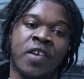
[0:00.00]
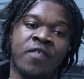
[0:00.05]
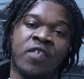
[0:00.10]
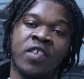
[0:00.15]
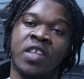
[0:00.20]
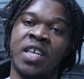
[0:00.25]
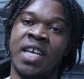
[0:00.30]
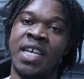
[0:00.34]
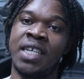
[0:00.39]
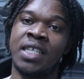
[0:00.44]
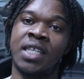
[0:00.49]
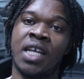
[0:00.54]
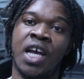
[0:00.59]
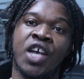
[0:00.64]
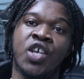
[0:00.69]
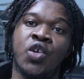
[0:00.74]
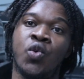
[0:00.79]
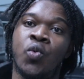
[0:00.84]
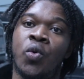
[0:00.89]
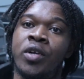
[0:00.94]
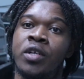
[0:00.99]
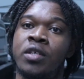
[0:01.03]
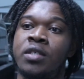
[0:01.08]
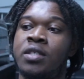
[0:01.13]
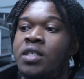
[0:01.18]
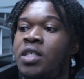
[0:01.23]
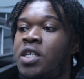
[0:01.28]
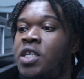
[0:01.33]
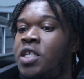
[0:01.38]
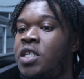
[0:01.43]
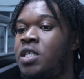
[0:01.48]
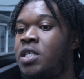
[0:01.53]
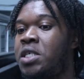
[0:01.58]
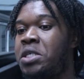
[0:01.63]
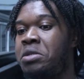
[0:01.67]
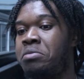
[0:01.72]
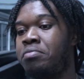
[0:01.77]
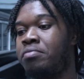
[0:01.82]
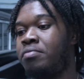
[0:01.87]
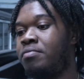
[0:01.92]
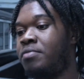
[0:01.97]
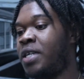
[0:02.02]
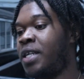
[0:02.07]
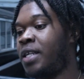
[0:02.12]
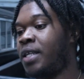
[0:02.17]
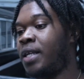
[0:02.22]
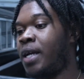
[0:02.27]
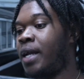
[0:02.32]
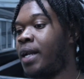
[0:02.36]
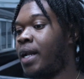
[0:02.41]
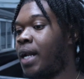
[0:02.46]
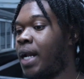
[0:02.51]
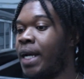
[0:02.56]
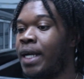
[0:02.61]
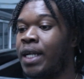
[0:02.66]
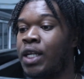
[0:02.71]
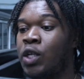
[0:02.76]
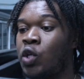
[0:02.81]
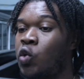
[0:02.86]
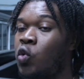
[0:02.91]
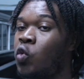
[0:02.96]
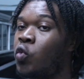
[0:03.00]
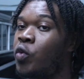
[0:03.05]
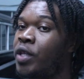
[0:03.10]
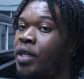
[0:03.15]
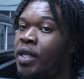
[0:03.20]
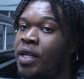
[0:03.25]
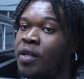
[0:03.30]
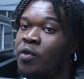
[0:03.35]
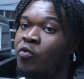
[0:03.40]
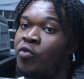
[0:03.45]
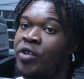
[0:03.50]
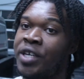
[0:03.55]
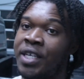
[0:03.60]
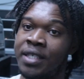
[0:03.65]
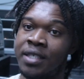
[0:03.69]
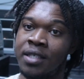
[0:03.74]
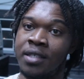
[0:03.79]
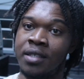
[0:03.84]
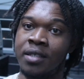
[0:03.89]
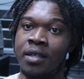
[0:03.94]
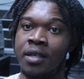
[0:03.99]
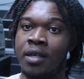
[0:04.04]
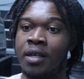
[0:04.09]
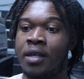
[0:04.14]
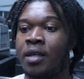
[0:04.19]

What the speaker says: If there's anything you want to see, anything that I can do within reason,